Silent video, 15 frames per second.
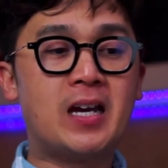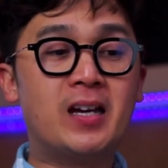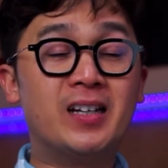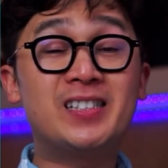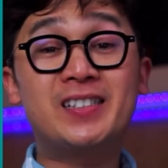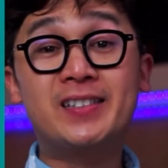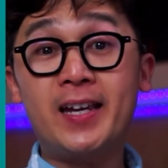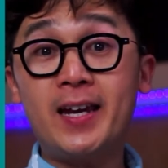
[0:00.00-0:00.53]

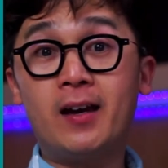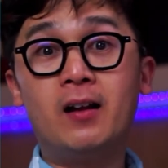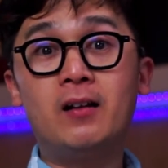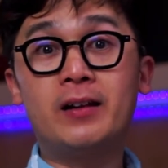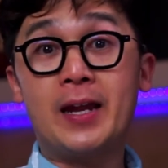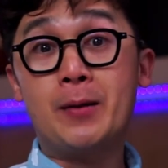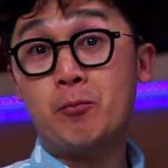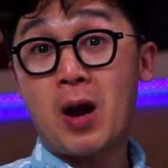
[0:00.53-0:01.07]
skill
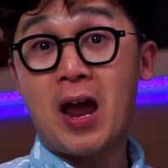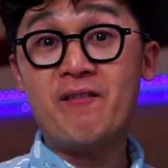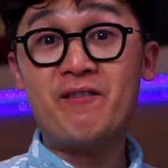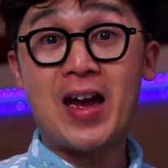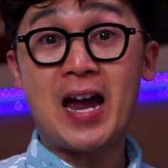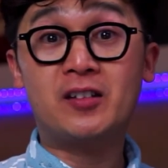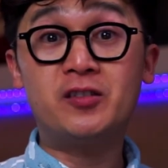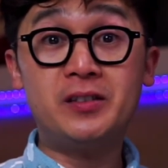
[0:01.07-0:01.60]
in prime
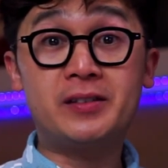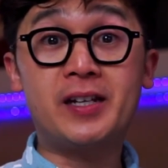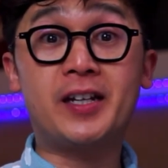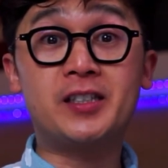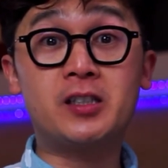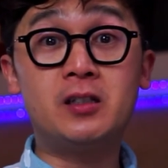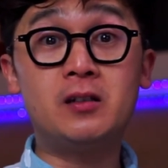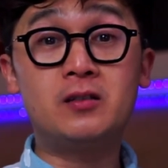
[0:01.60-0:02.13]

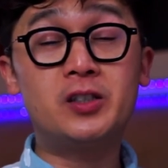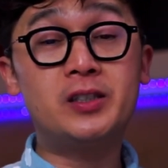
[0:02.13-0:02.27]
factorization to